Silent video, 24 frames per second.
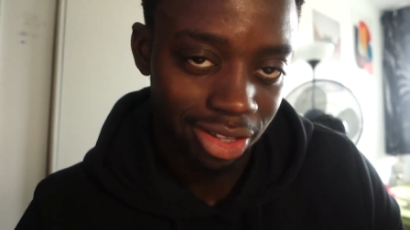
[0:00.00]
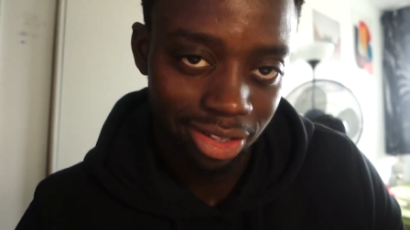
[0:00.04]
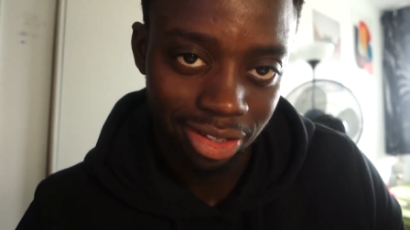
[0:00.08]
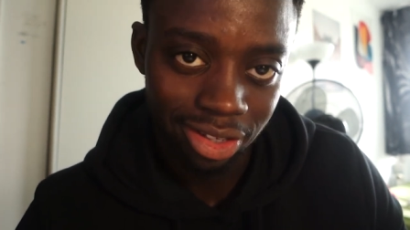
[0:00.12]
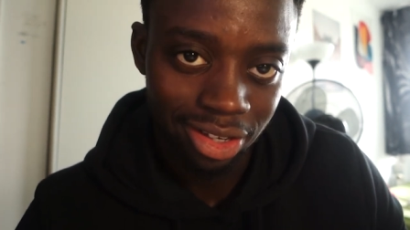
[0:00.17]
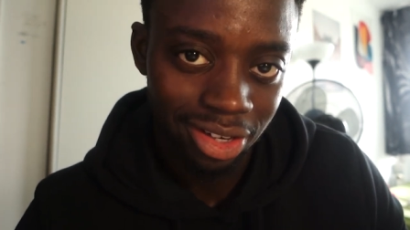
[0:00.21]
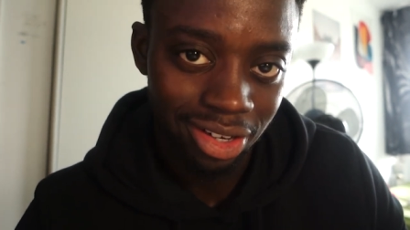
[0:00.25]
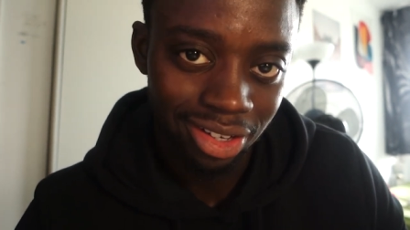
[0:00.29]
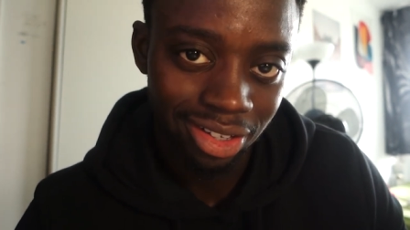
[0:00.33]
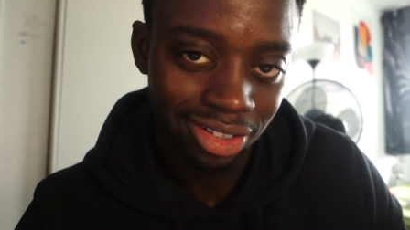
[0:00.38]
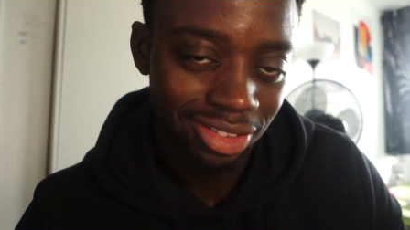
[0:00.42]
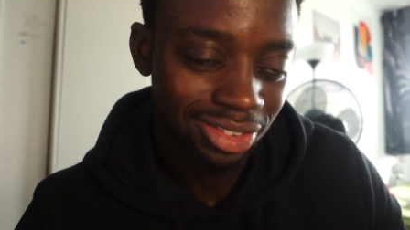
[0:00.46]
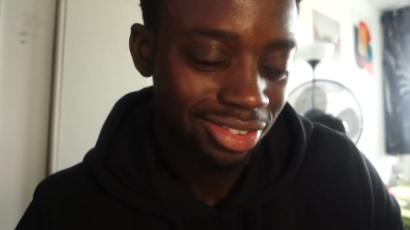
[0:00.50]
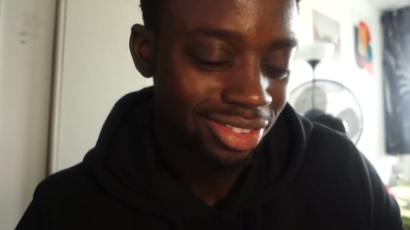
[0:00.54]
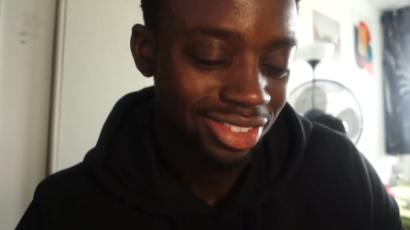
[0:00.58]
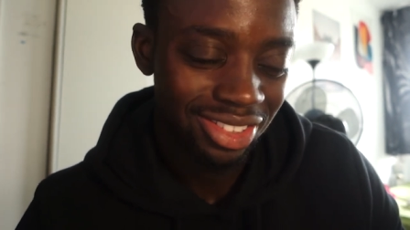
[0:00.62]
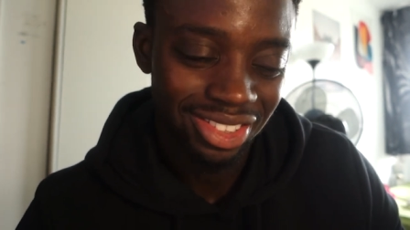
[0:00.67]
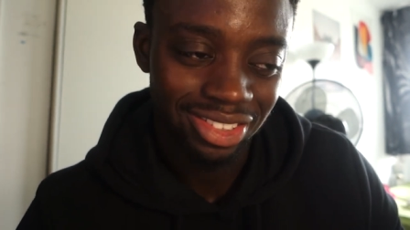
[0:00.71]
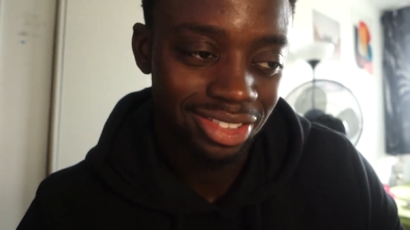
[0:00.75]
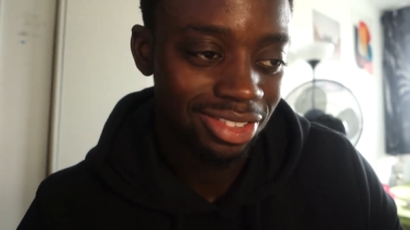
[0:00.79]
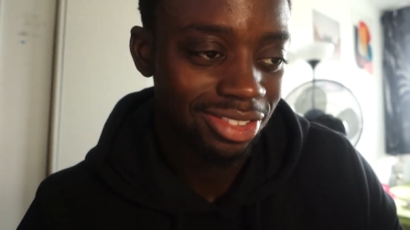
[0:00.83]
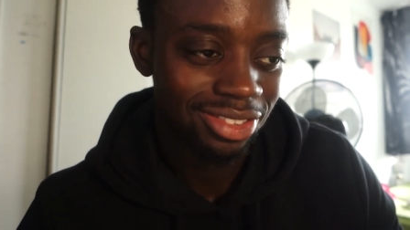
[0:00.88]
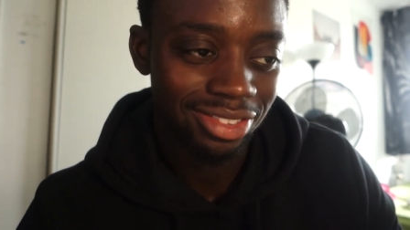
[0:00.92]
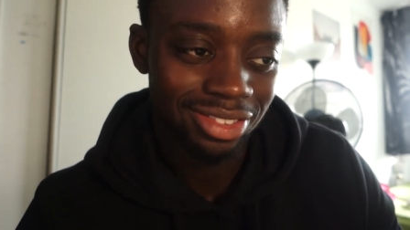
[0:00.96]
you know.
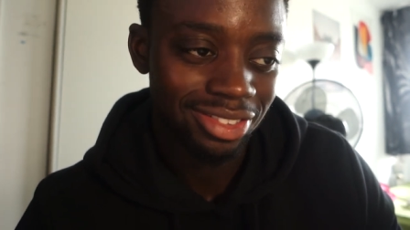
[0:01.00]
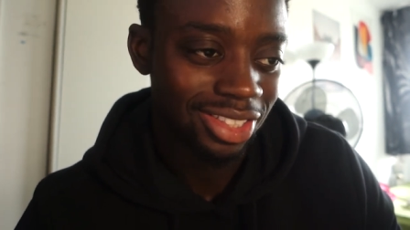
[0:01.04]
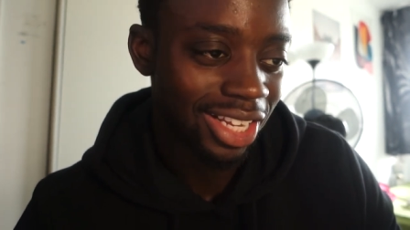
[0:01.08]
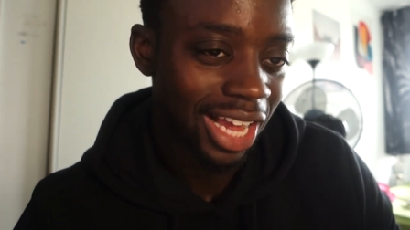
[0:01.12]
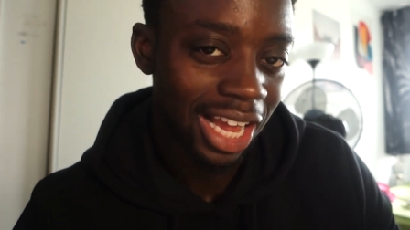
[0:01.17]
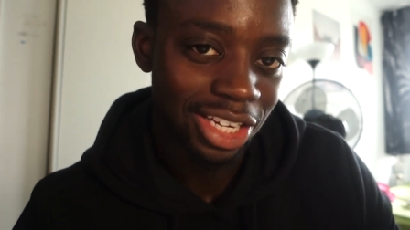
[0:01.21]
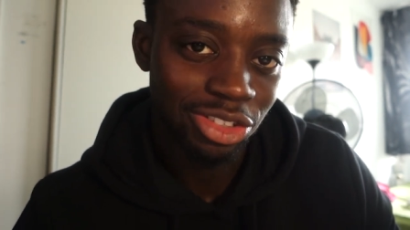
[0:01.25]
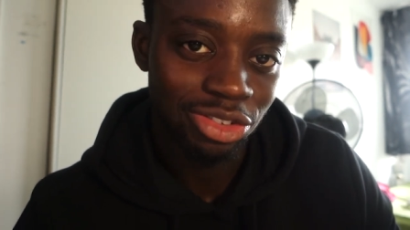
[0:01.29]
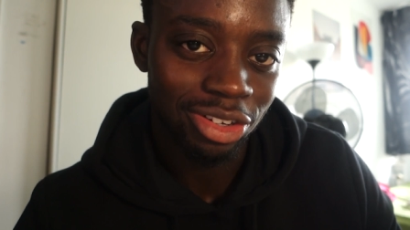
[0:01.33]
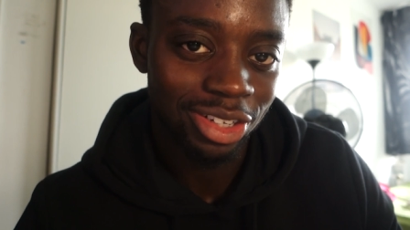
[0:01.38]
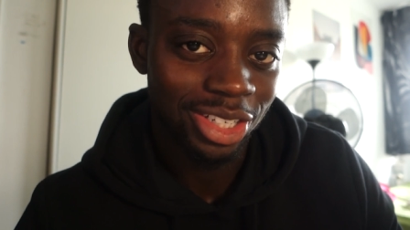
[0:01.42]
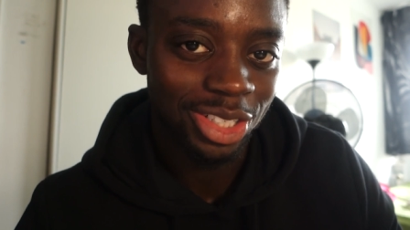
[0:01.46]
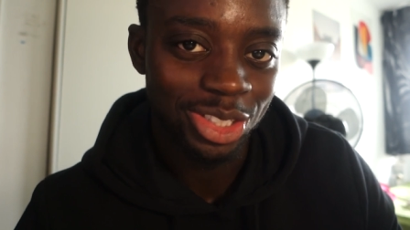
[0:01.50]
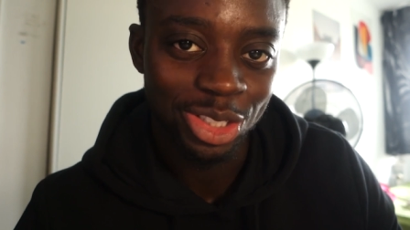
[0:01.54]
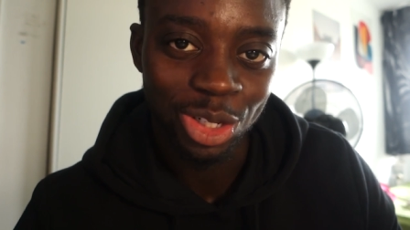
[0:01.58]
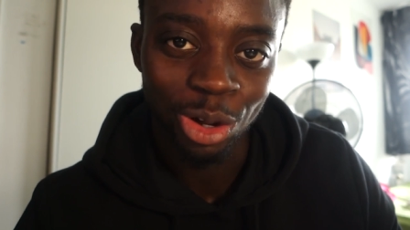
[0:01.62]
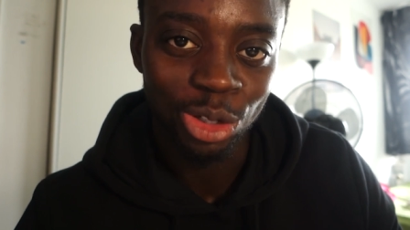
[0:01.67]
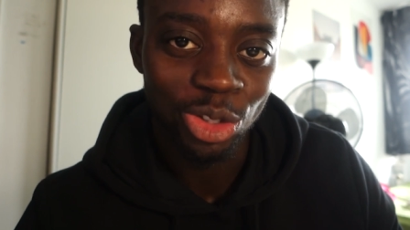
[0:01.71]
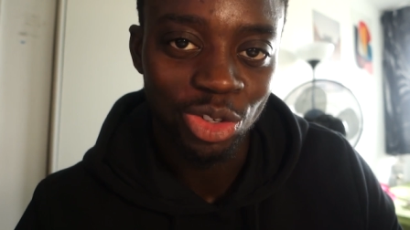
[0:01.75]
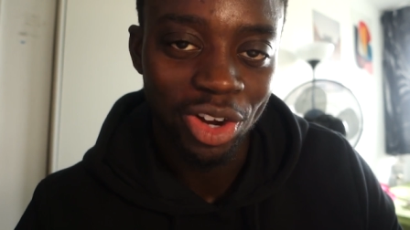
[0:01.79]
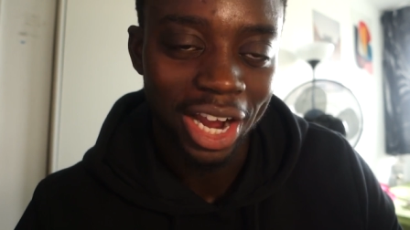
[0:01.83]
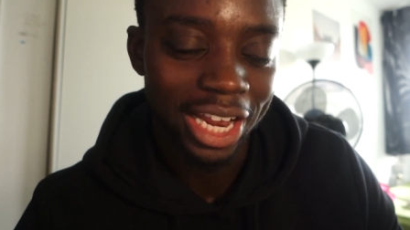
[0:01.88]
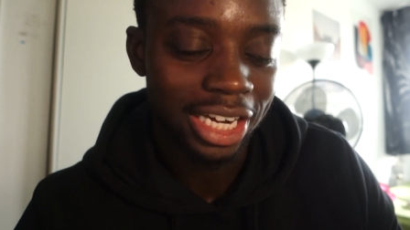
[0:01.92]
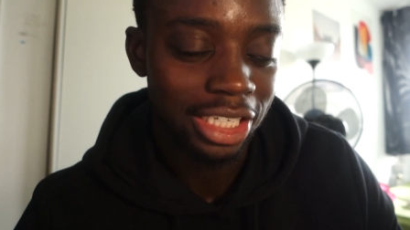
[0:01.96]
I tried,
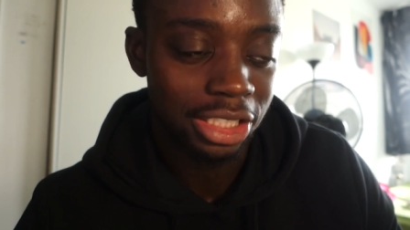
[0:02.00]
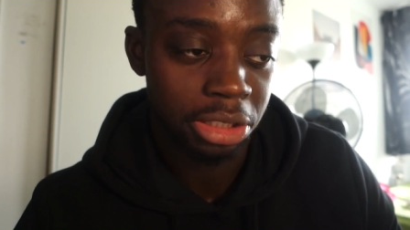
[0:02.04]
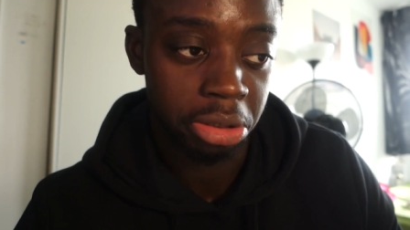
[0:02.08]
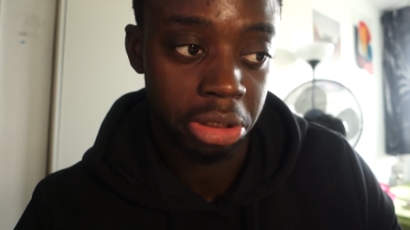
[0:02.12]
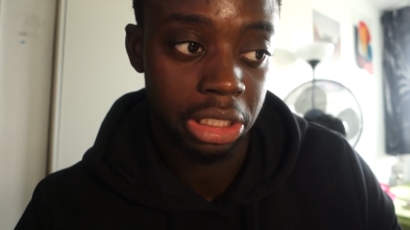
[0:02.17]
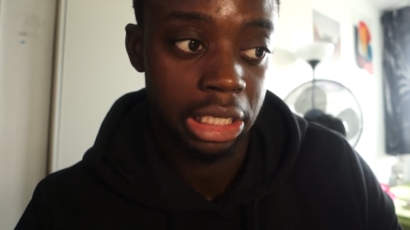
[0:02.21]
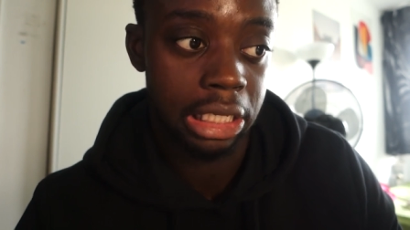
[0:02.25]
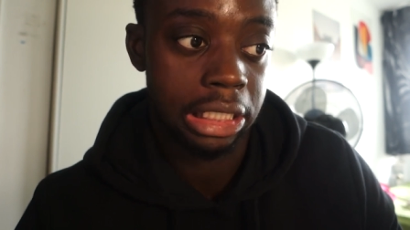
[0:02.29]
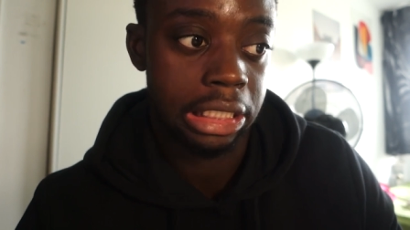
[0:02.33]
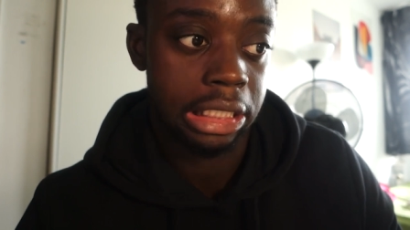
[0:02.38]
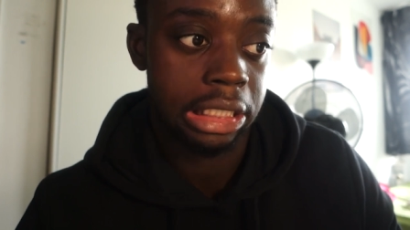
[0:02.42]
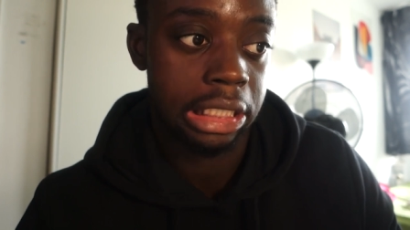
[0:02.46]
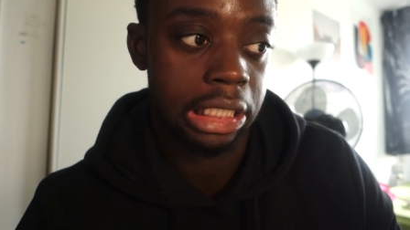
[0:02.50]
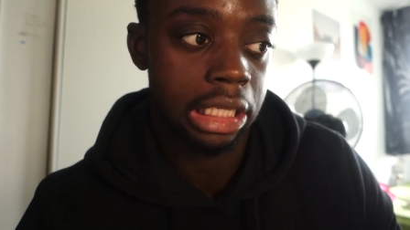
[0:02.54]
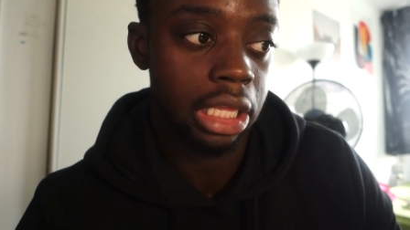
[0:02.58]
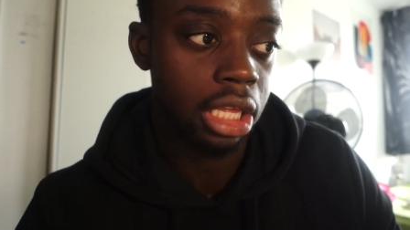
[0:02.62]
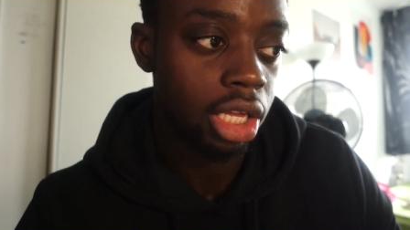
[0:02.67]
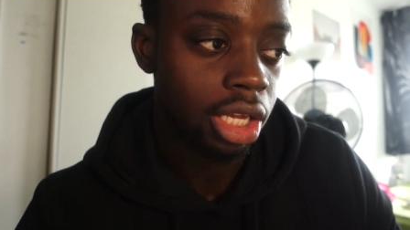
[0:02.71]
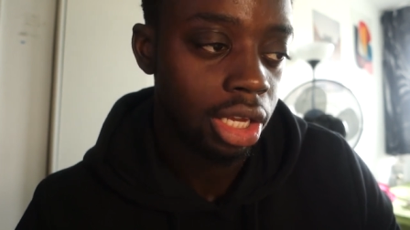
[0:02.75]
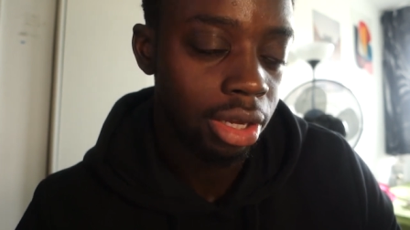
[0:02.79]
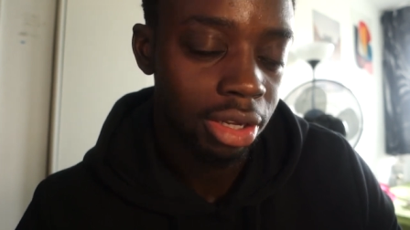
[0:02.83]
Zoe tried it. She was like, ugh.